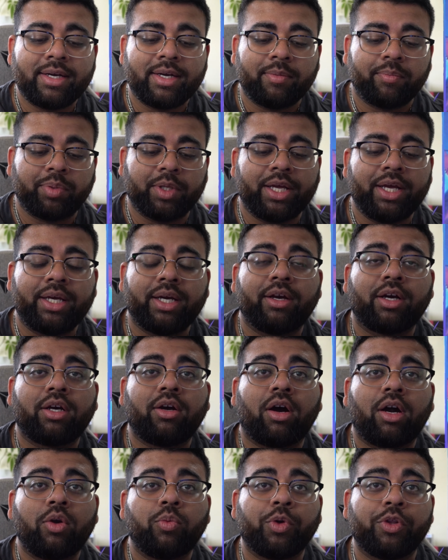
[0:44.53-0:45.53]
playing a
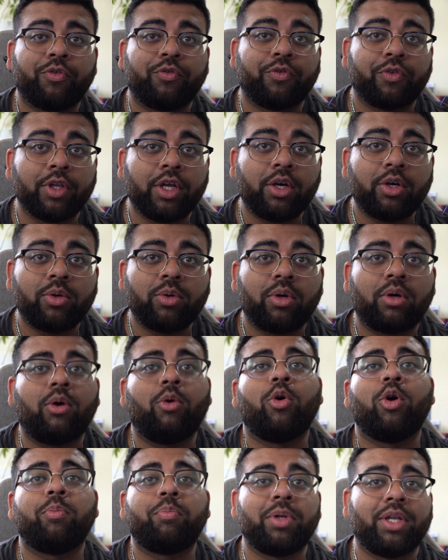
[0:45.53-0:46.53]
card with flow,
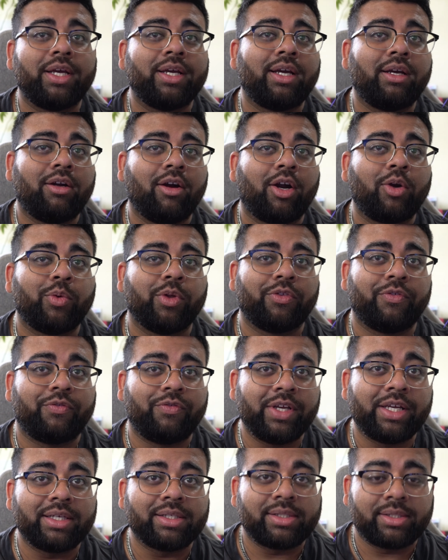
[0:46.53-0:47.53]
or playing a card with
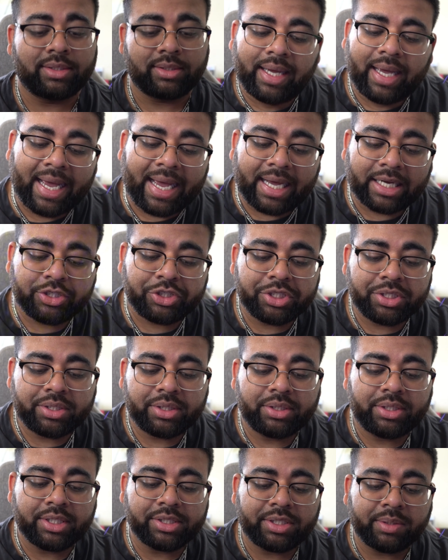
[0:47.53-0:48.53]
fizz. Action,
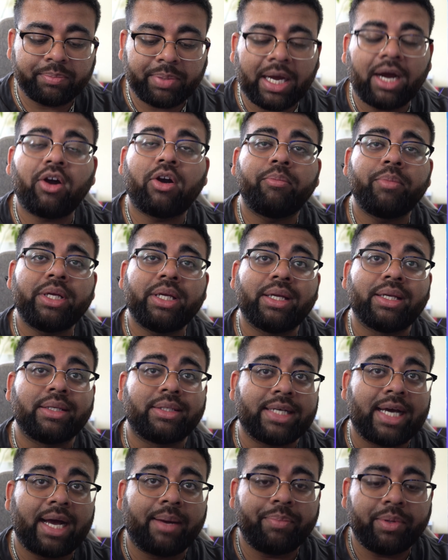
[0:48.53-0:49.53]
disempower me and
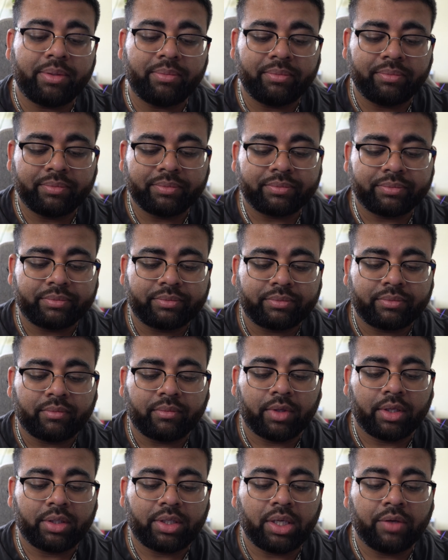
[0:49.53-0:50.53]
tap him.
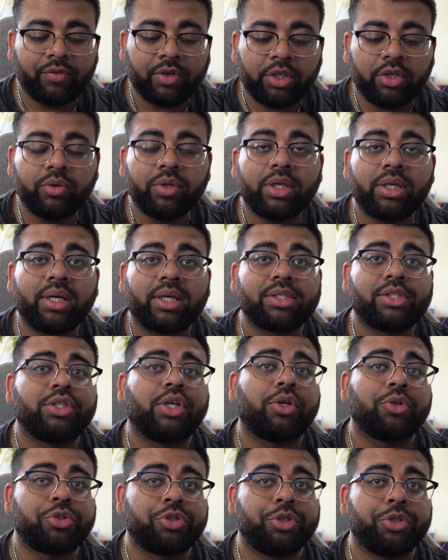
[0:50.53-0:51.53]
Give a unit
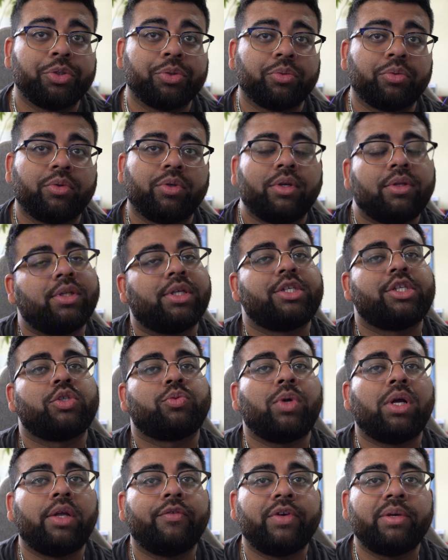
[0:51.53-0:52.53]
Assault 2. This is
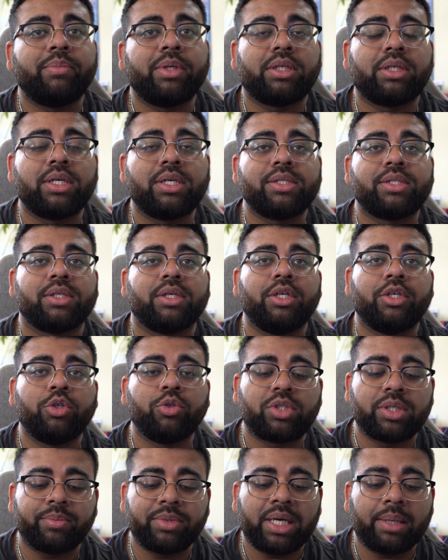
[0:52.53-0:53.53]
relevant because you
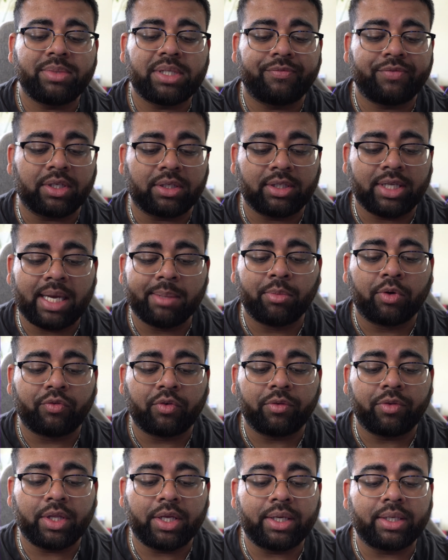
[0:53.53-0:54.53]
sometimes have to climb over
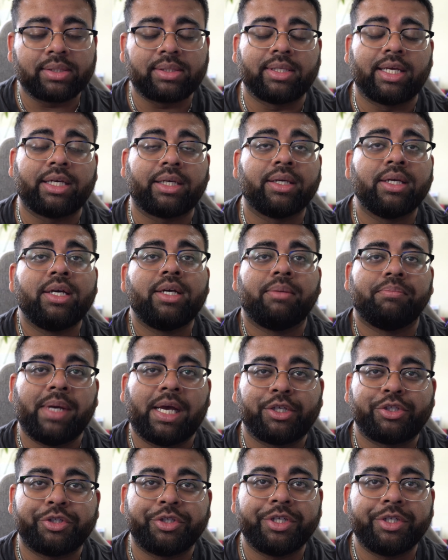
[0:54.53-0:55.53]
things like
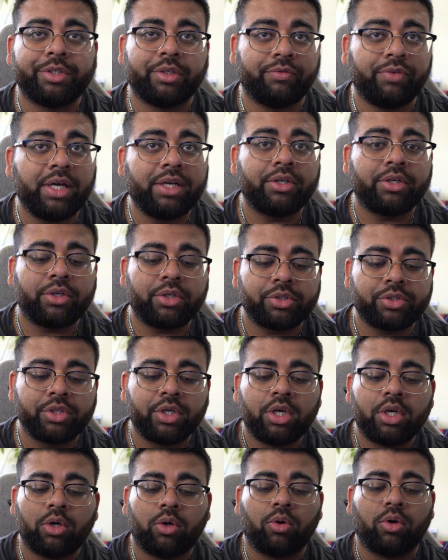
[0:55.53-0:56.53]
Master Yi defenders
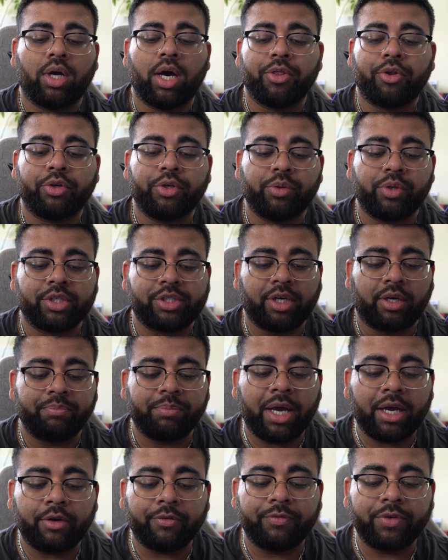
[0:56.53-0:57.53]
or other units on
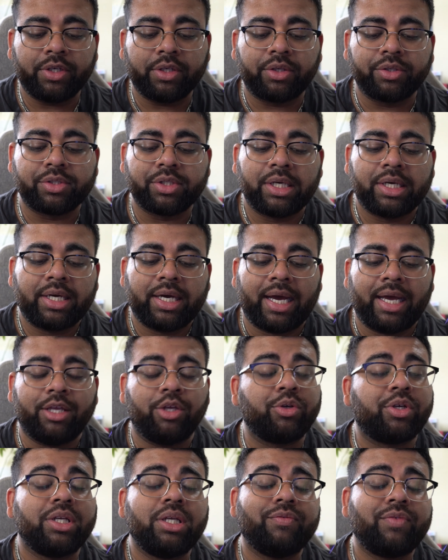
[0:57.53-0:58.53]
battlefields, and you
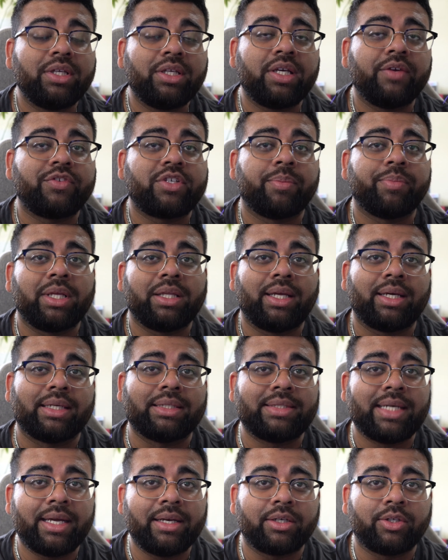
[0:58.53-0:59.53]
can even give something like a
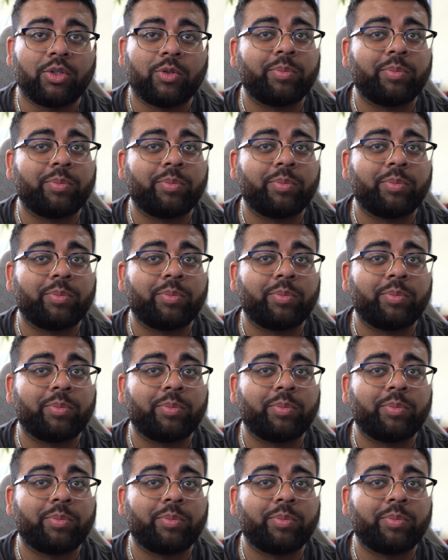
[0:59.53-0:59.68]
Tentacle